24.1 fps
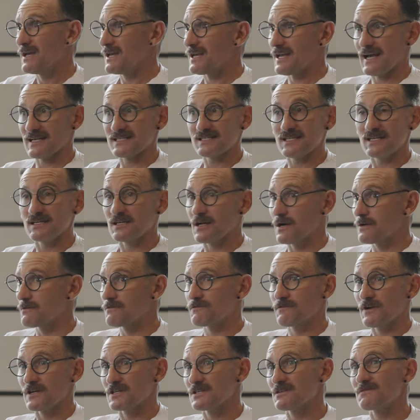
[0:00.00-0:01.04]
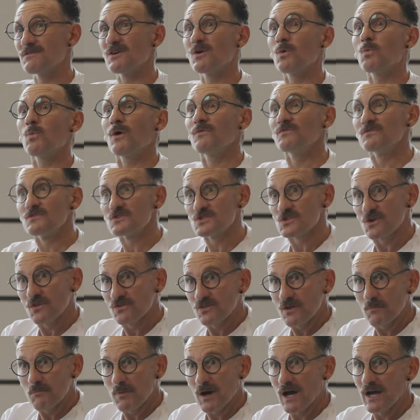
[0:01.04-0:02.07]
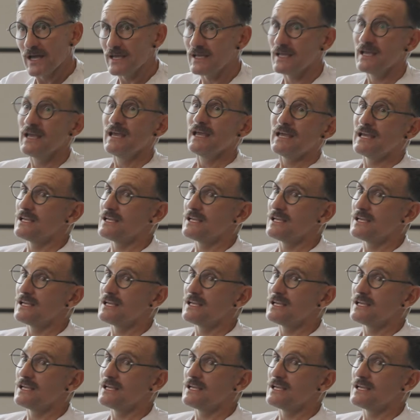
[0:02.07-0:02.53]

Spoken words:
Cass didn't go in front of her once on the bike.